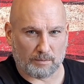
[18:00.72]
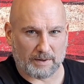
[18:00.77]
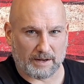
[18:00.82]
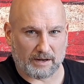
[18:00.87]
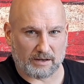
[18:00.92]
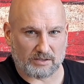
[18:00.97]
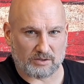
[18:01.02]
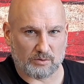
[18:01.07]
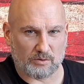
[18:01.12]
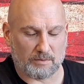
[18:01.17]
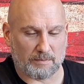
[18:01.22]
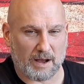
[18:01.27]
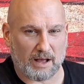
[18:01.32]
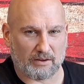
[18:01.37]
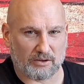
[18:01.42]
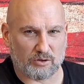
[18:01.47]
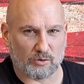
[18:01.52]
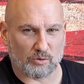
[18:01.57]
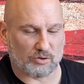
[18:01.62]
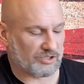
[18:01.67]
air too. The
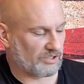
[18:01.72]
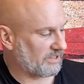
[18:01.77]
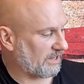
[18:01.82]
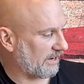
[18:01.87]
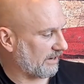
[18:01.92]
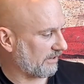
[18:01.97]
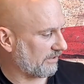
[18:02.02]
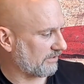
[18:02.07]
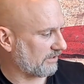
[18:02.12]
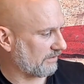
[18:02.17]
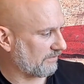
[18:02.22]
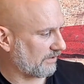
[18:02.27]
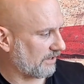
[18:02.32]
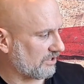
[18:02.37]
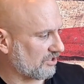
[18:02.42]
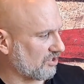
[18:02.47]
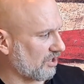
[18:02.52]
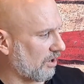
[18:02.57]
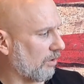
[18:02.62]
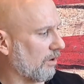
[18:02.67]
molecules in the air are
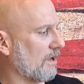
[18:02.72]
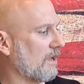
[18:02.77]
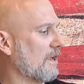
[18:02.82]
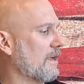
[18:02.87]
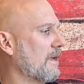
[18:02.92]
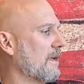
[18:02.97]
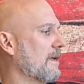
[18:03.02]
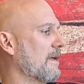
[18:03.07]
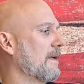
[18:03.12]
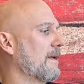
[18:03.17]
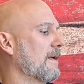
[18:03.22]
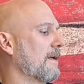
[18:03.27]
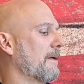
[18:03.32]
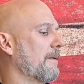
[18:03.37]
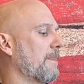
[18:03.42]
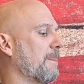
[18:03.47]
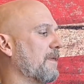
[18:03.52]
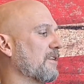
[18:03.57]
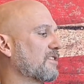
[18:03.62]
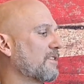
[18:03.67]
different. So
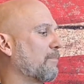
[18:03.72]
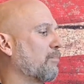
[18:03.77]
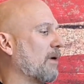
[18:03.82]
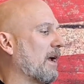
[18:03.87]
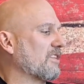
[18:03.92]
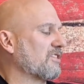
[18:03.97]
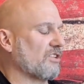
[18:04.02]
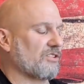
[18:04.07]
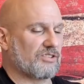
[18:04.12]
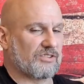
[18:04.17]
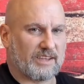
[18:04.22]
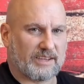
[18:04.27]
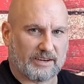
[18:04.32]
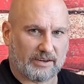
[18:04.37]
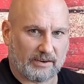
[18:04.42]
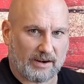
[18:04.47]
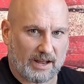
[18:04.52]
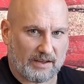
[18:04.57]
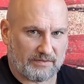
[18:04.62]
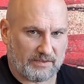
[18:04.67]
the suppressors that
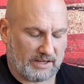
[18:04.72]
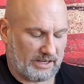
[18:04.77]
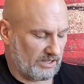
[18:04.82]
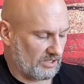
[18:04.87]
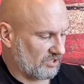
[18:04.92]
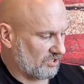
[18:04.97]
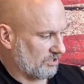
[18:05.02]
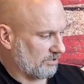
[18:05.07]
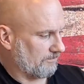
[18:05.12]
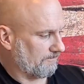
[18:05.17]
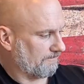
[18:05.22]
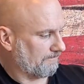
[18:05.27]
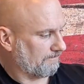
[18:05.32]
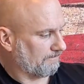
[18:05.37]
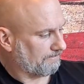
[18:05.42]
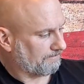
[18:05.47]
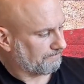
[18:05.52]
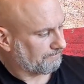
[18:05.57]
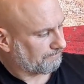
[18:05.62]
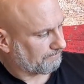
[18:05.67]
are on these.
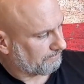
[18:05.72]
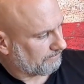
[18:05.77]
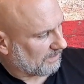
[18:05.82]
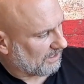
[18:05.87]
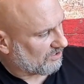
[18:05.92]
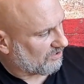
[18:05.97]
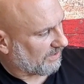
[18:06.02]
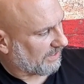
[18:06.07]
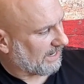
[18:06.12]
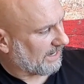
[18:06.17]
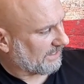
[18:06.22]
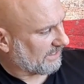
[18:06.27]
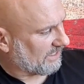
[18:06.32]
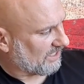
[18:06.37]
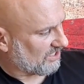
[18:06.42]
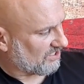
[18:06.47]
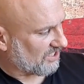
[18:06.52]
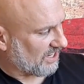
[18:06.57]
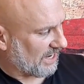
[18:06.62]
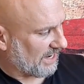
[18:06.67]
So they got a
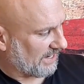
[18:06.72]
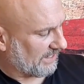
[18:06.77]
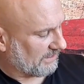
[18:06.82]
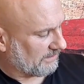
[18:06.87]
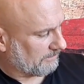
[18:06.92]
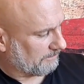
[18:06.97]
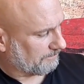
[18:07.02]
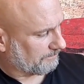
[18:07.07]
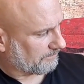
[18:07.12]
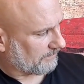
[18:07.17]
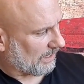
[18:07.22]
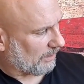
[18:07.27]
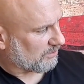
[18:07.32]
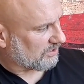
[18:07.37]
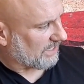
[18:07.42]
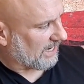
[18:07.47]
design. I was